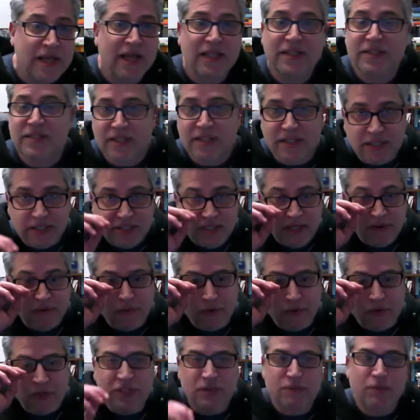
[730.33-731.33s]
that's the
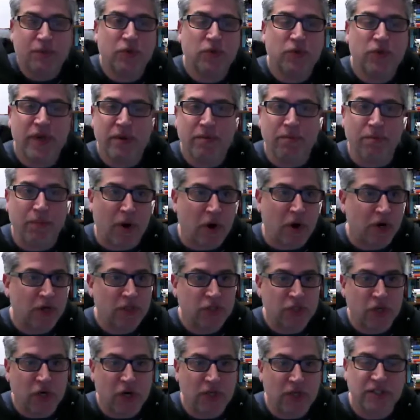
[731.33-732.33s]
difference between
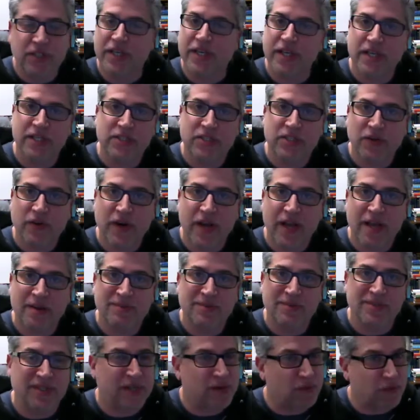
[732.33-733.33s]
bar charts and
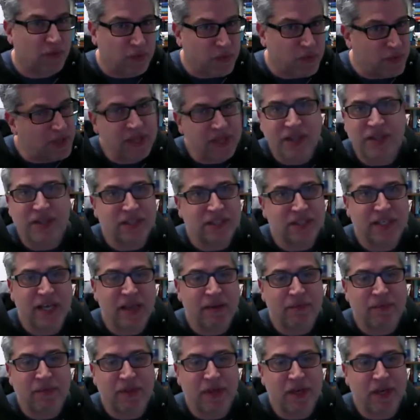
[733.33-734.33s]
histograms. They're really the
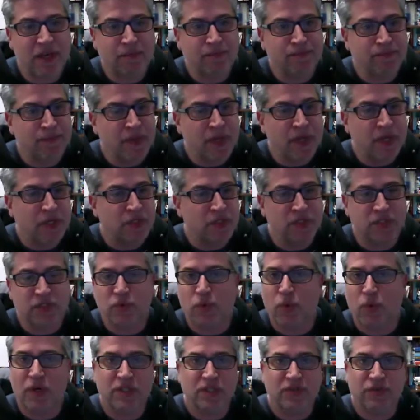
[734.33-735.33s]
same thing,
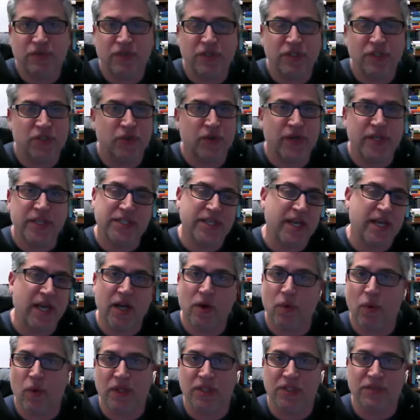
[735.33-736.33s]
just one's for discrete
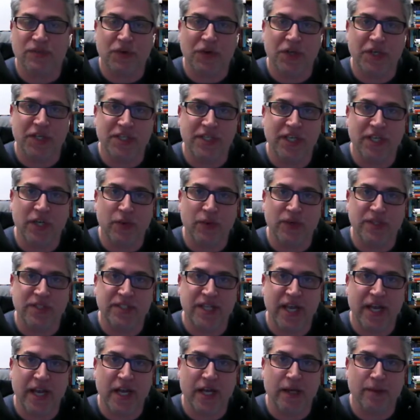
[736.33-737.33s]
data, one's for
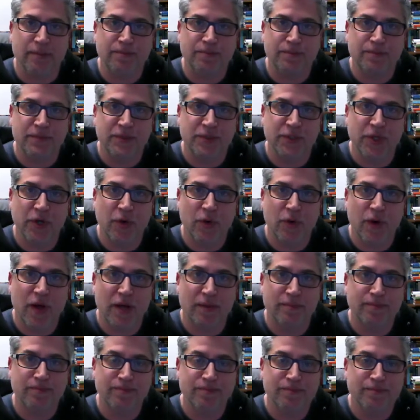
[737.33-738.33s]
continuous data.
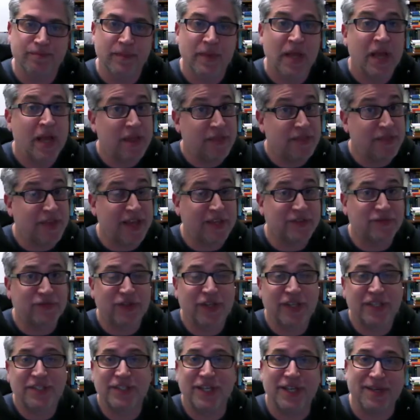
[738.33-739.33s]
So um,
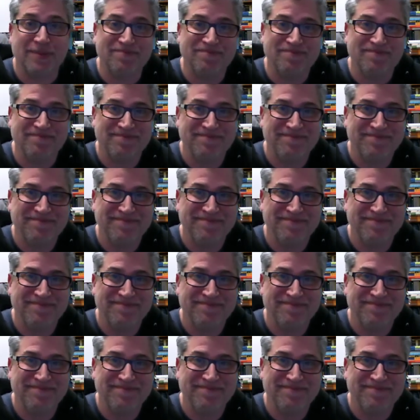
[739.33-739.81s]
thanks for listening.